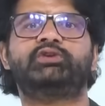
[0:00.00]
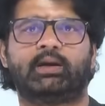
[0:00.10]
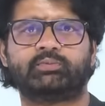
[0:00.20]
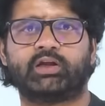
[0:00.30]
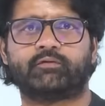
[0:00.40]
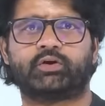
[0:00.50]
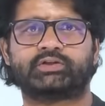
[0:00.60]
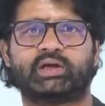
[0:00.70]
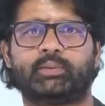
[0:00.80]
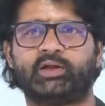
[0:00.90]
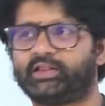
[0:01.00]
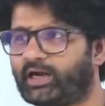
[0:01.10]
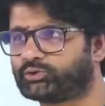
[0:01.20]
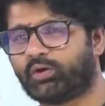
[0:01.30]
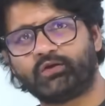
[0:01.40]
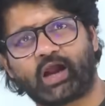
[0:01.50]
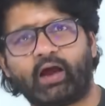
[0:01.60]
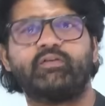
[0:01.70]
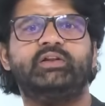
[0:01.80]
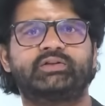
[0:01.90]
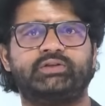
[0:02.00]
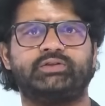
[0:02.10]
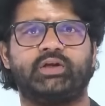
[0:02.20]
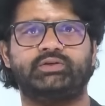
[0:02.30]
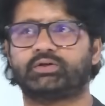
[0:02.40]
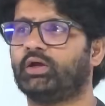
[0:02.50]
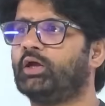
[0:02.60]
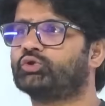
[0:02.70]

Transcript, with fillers: something for Assam and that's why we are having this discussion